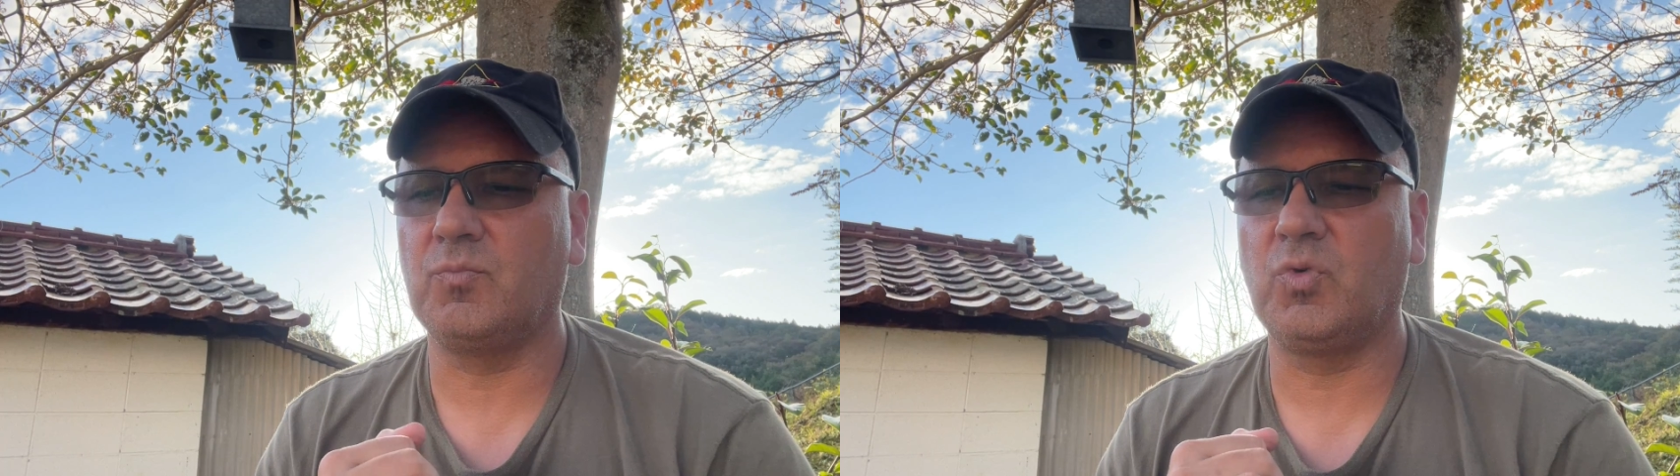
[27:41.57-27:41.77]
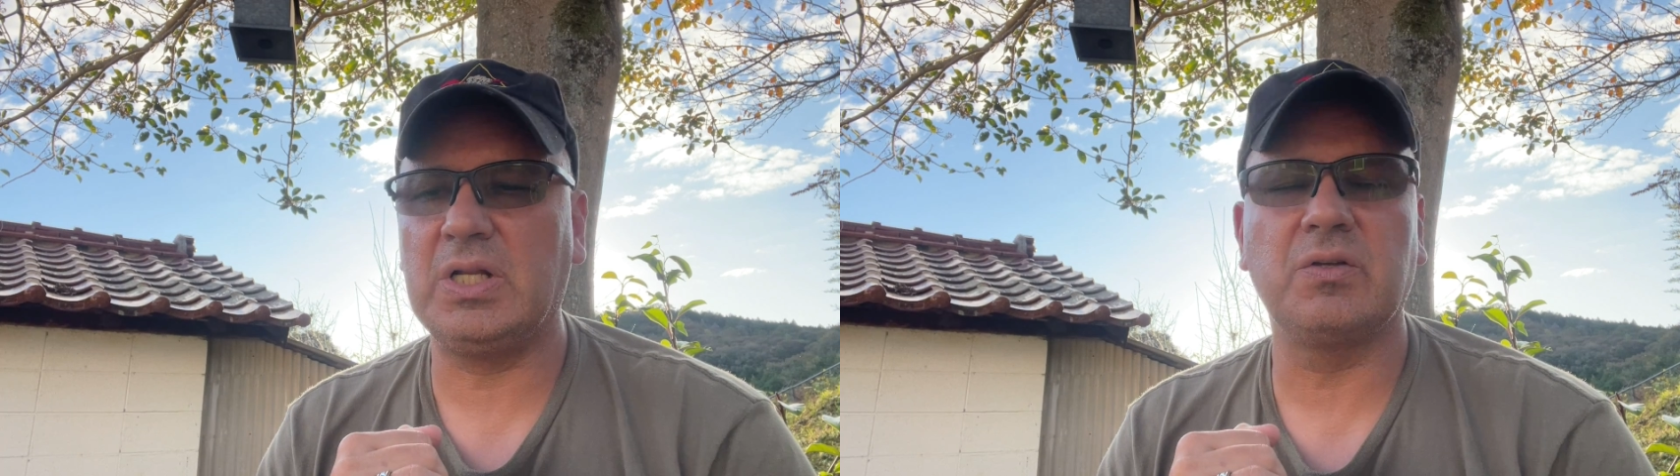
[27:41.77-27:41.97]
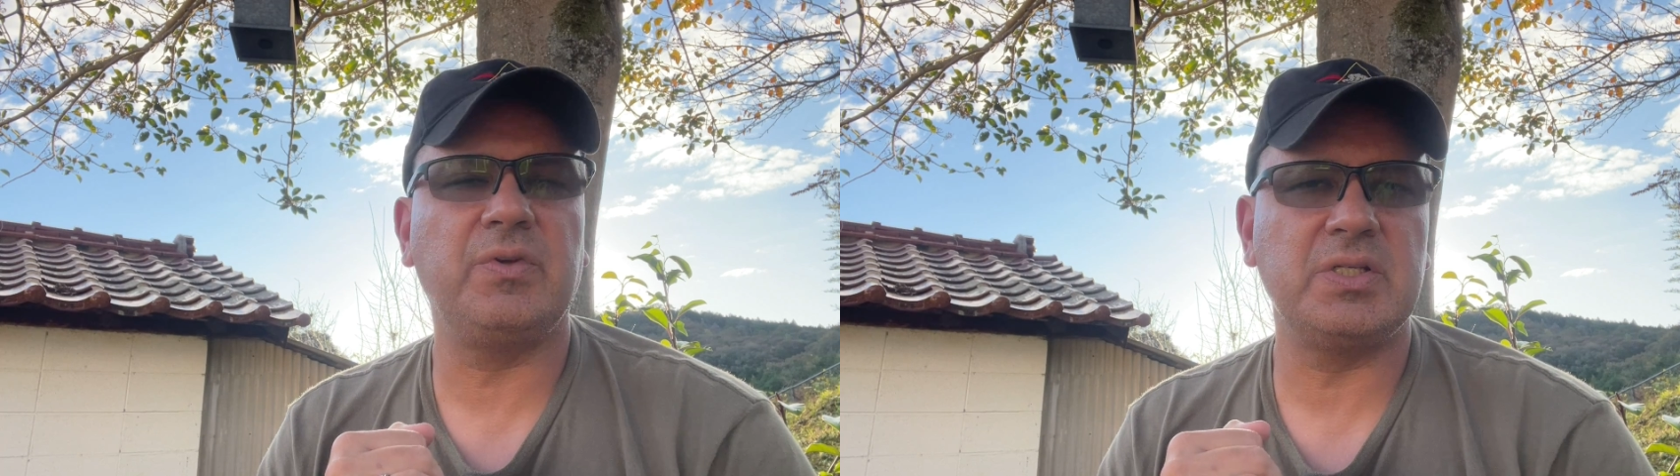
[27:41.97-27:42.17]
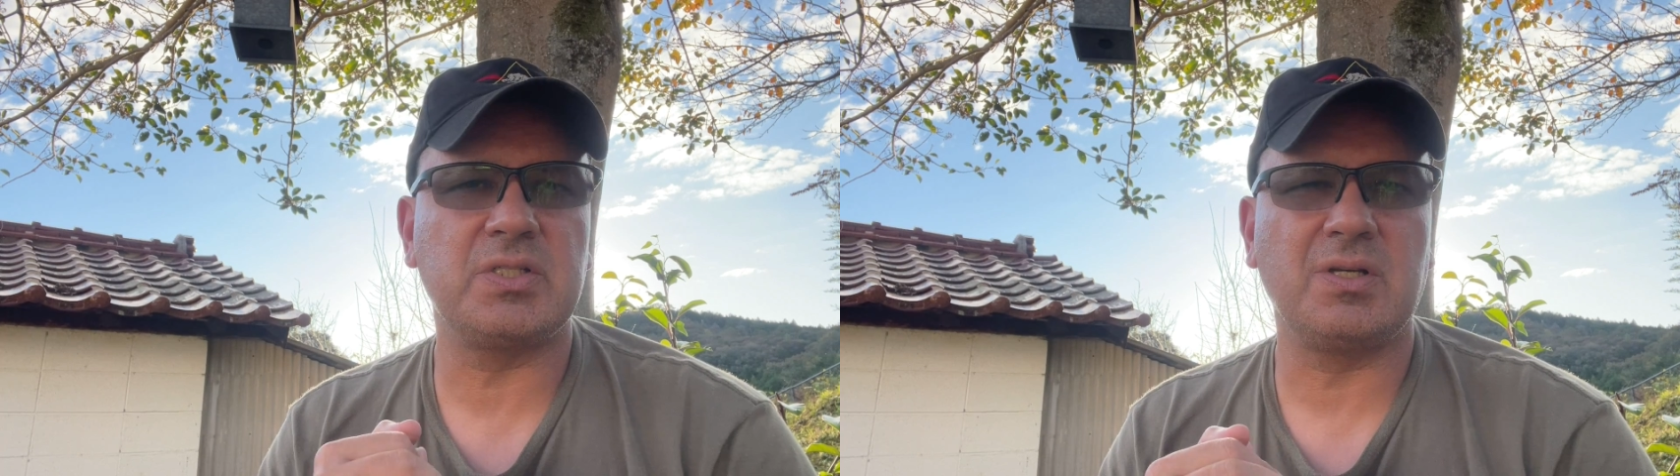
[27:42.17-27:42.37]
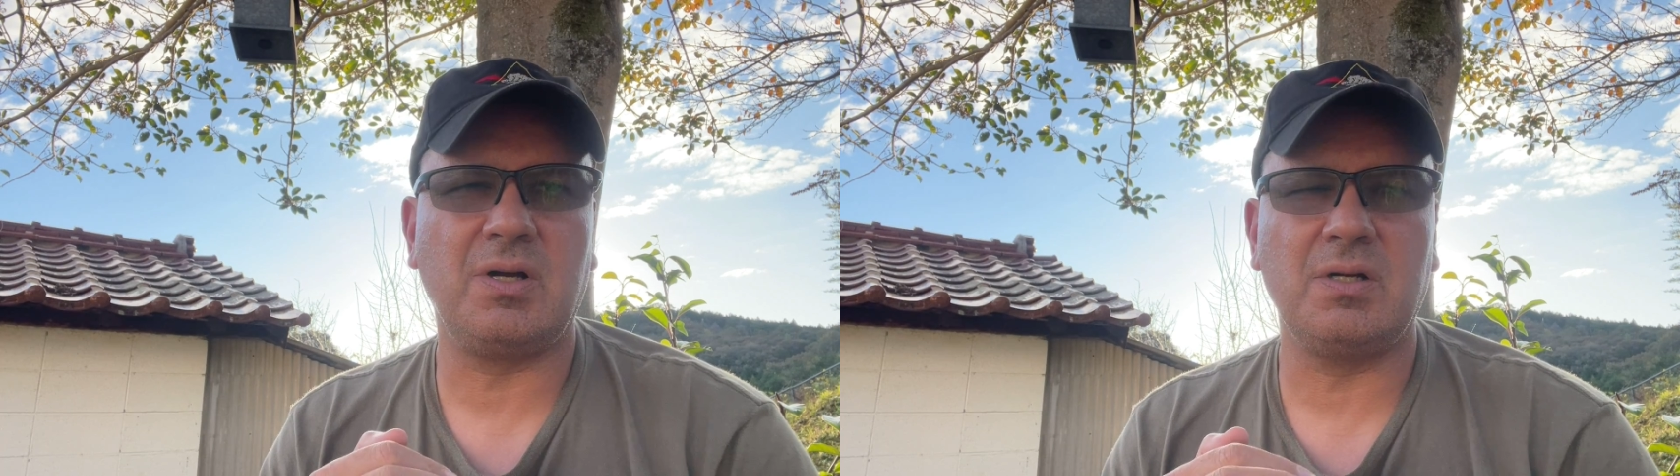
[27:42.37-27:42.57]

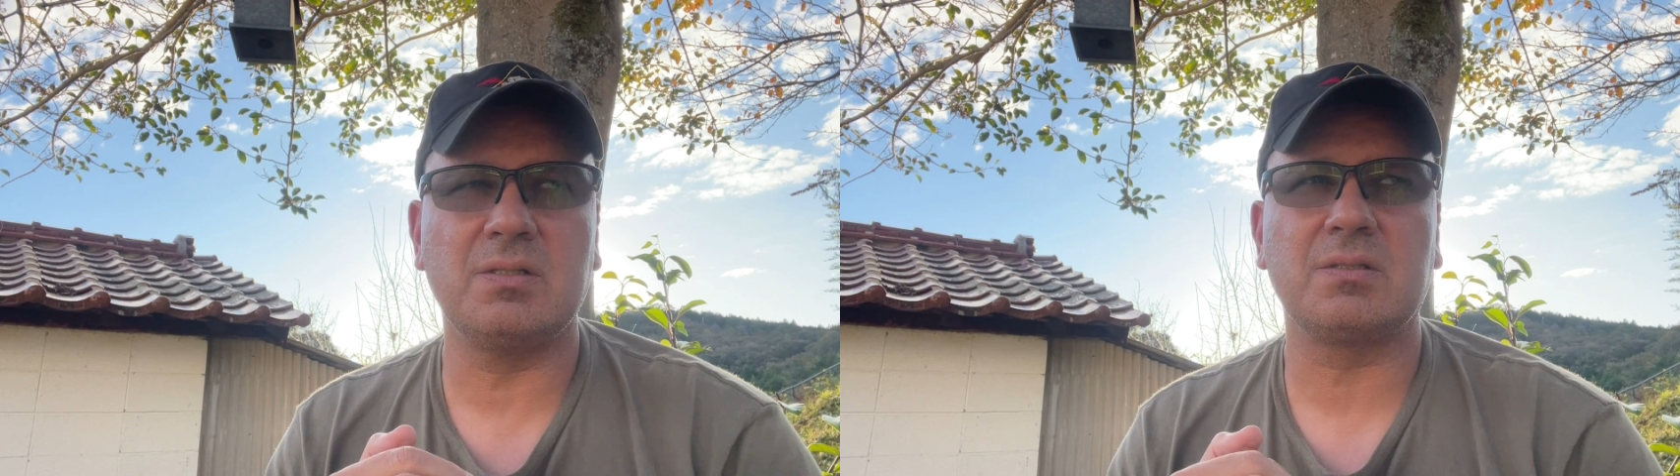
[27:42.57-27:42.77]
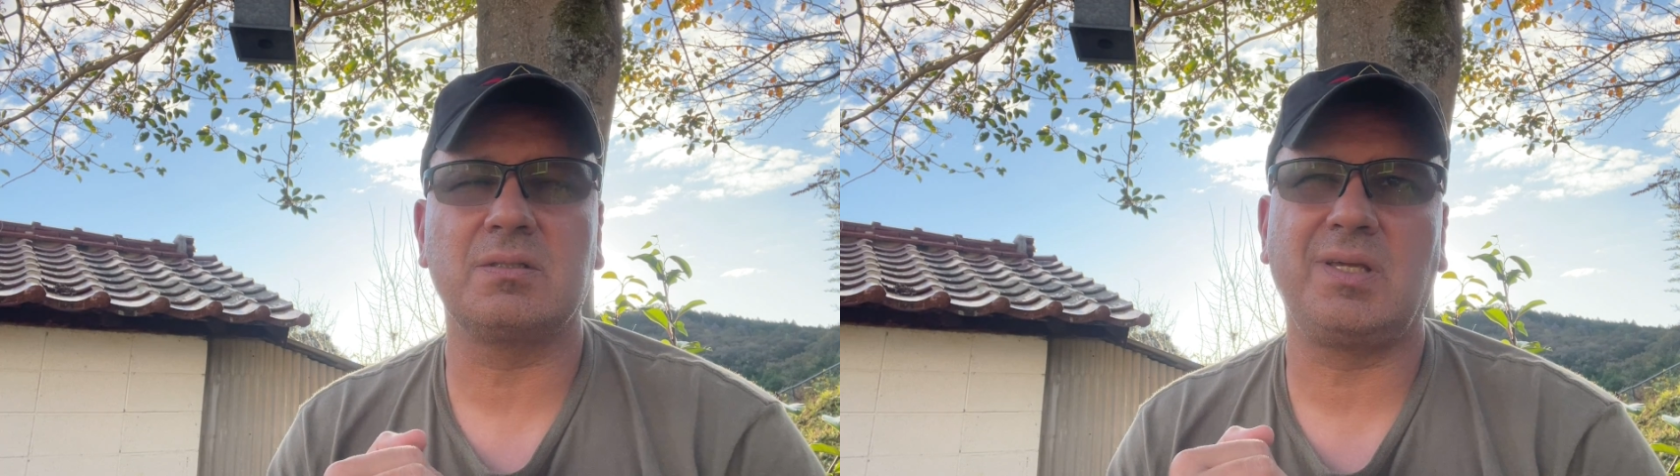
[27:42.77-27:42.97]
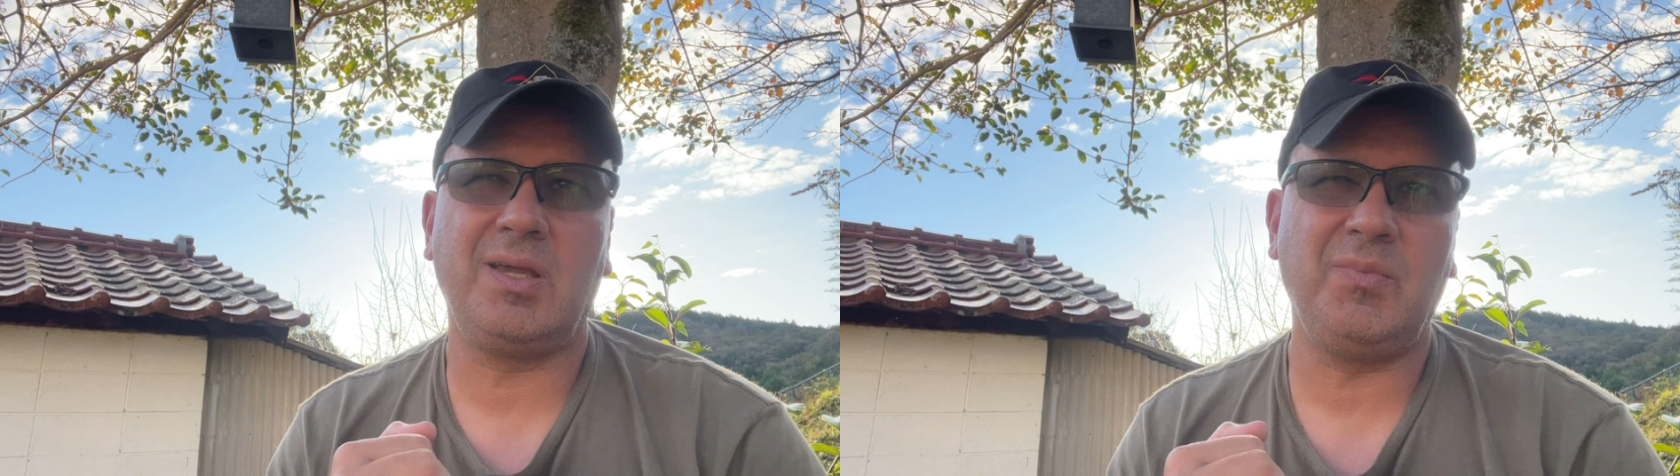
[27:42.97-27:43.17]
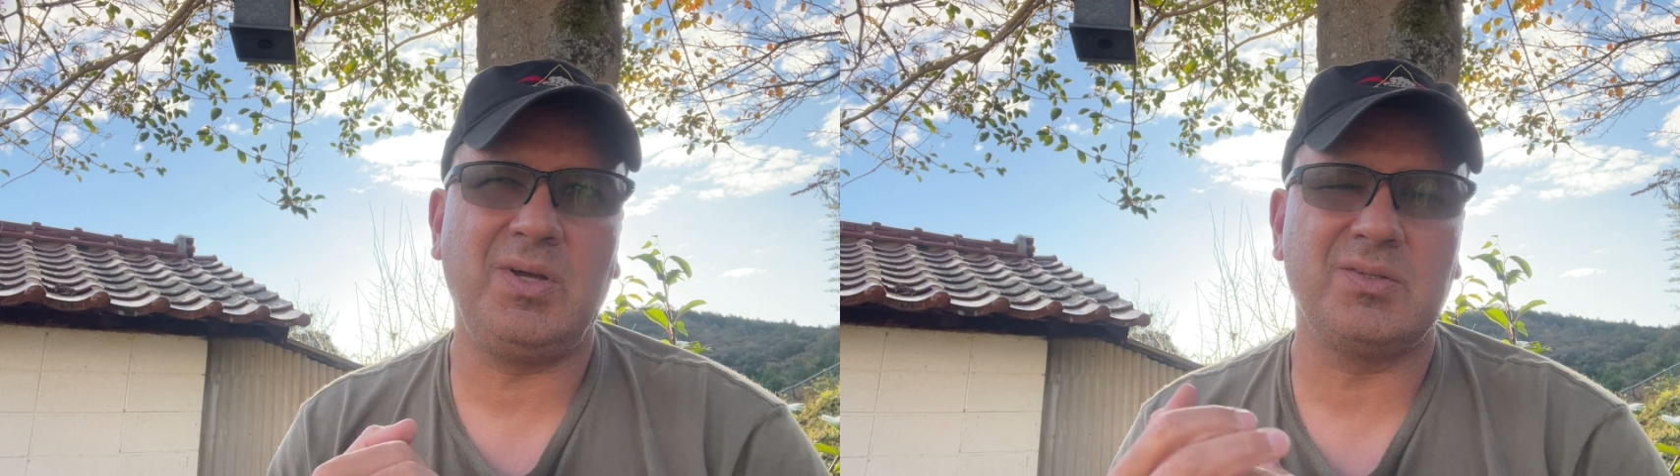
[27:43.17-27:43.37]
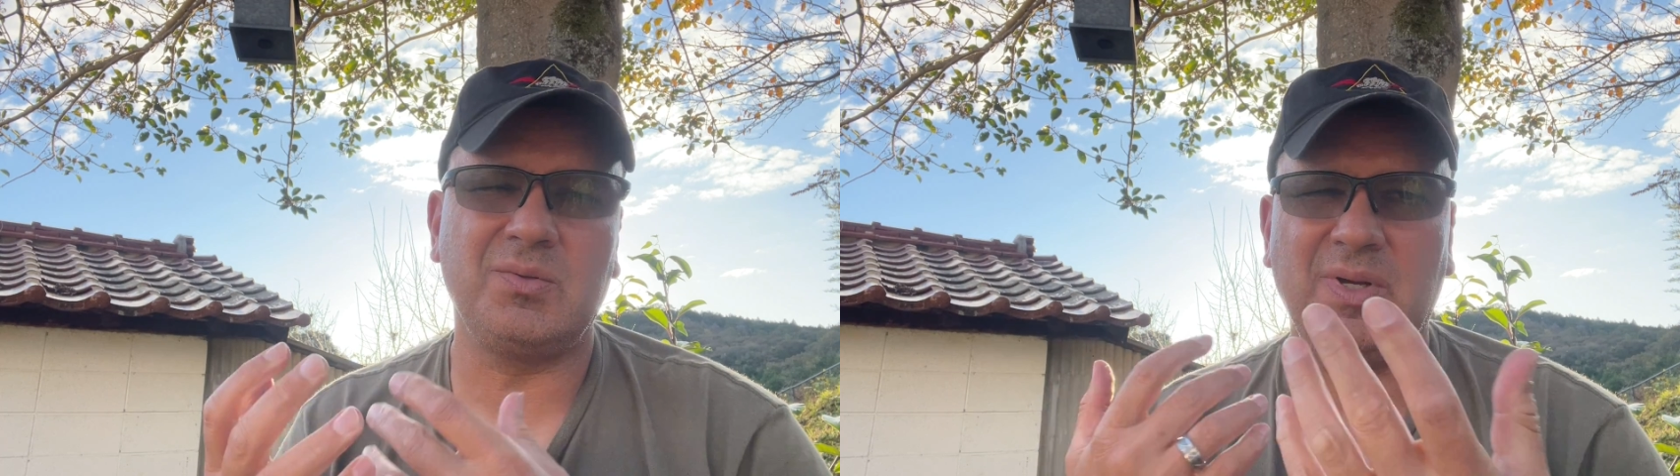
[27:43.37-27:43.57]
renovation cost came
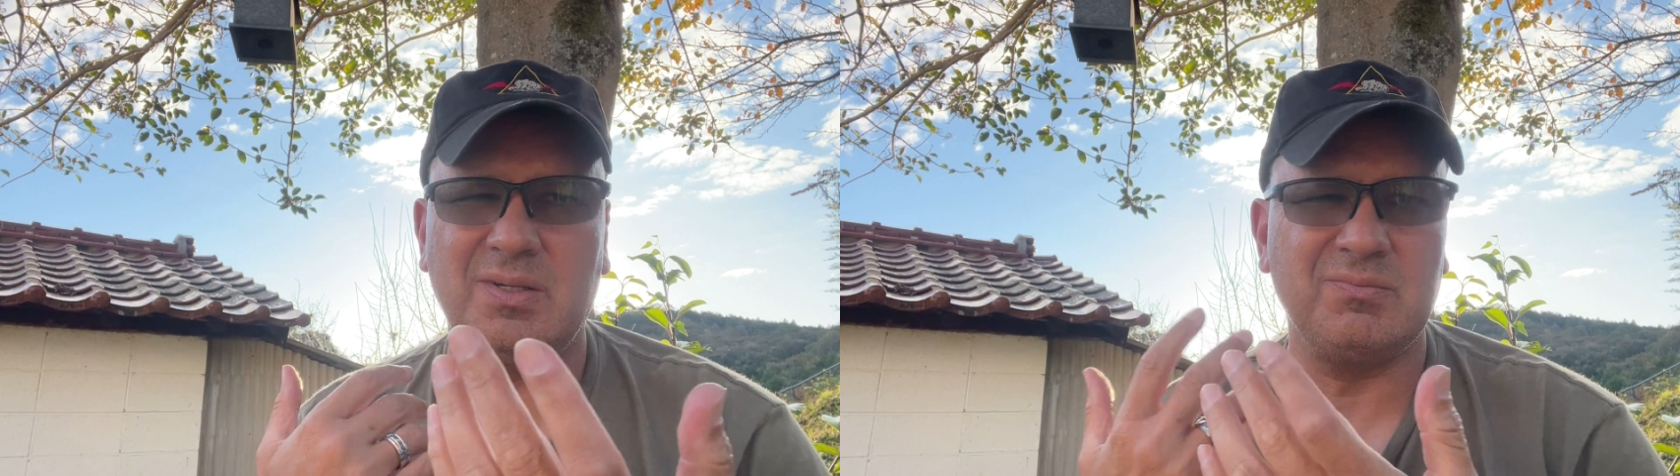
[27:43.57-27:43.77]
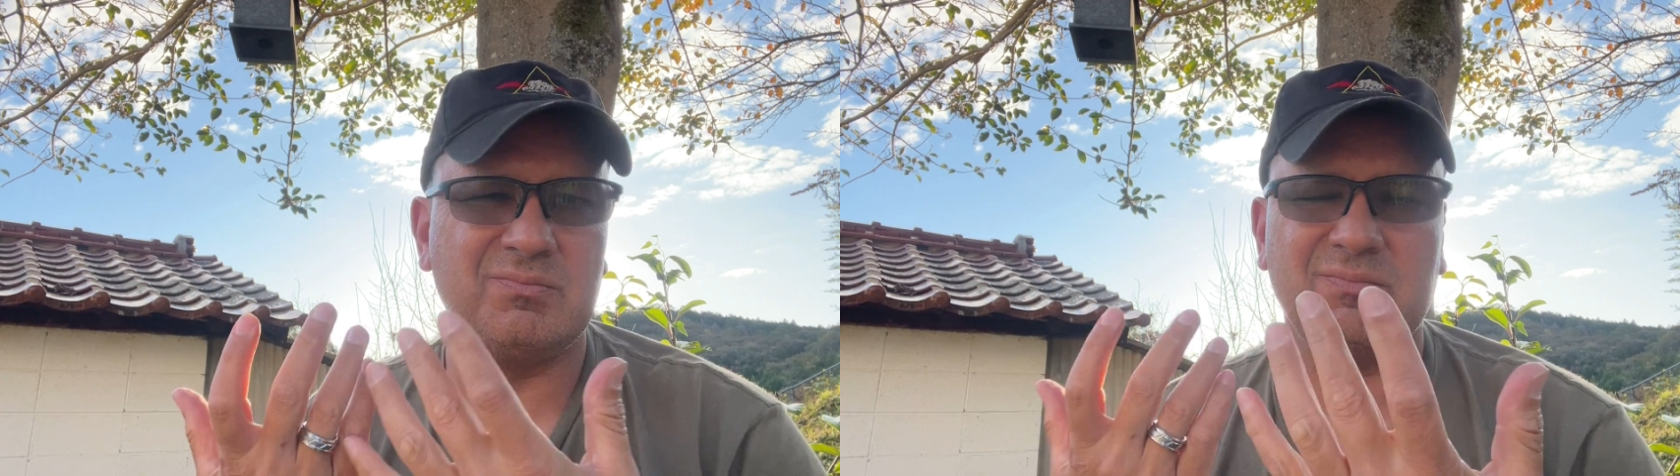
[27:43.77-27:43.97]
out to about